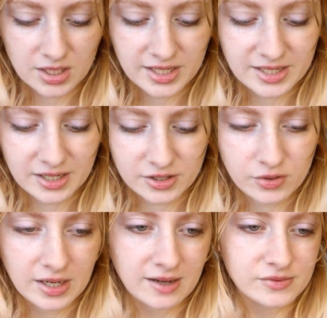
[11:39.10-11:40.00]
And now
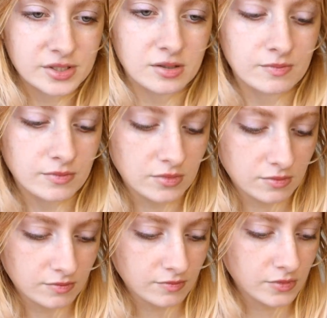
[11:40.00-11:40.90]
you have some
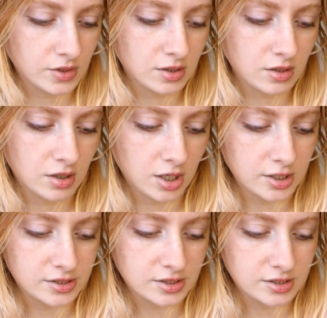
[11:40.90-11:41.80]

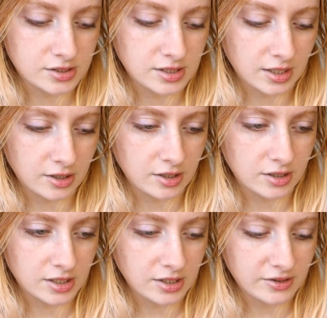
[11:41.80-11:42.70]
heart sucker
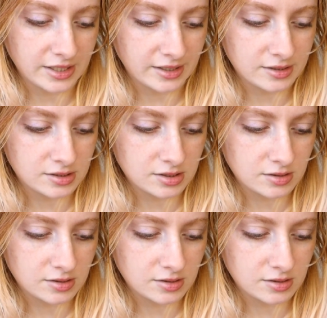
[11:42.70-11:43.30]
earrings.